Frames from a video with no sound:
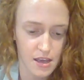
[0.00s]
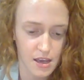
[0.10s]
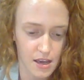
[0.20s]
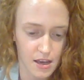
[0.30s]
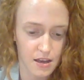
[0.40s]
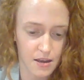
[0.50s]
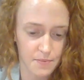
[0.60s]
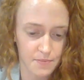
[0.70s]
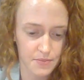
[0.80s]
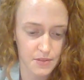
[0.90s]

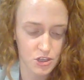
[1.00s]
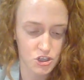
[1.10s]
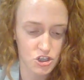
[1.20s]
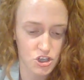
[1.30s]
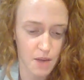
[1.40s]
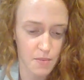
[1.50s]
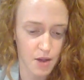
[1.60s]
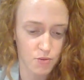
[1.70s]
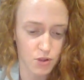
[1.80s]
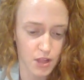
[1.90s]
Sham,
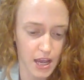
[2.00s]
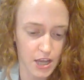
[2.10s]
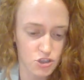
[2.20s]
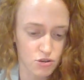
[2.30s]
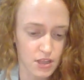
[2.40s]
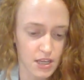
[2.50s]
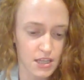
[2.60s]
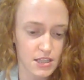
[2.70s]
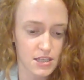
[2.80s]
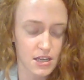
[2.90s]
I will catch you
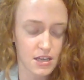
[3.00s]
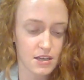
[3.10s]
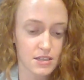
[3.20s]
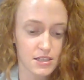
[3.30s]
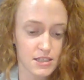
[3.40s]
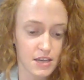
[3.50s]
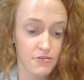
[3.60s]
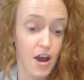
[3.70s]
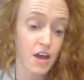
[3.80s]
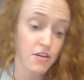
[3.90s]
later. Save
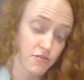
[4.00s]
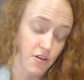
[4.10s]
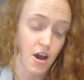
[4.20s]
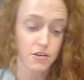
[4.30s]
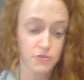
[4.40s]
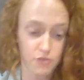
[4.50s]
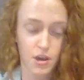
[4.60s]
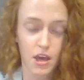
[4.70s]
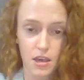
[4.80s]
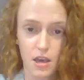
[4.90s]
high five.
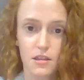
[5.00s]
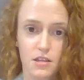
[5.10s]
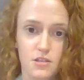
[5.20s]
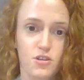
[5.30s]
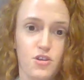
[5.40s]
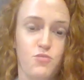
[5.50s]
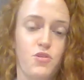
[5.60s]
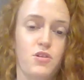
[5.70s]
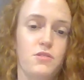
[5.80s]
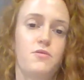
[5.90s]
Okay, yeah, that's a good
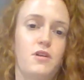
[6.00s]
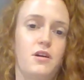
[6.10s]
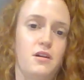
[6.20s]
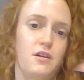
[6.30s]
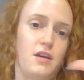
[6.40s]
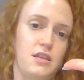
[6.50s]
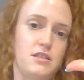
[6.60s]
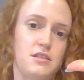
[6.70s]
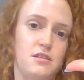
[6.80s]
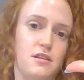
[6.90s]
one.
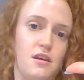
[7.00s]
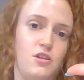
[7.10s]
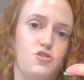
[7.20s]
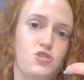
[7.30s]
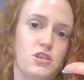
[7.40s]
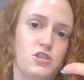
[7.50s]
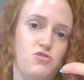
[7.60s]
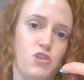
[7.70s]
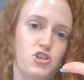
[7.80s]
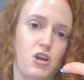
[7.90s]
It's usually
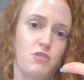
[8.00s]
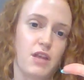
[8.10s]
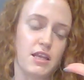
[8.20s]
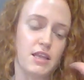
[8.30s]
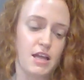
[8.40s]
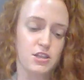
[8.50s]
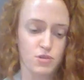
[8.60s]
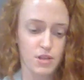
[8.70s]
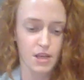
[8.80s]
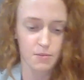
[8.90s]
stretched out like that, so
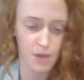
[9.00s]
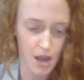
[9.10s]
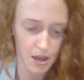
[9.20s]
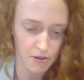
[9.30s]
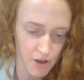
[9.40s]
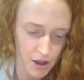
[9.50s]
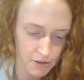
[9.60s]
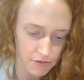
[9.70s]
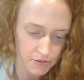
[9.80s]
it can be high five.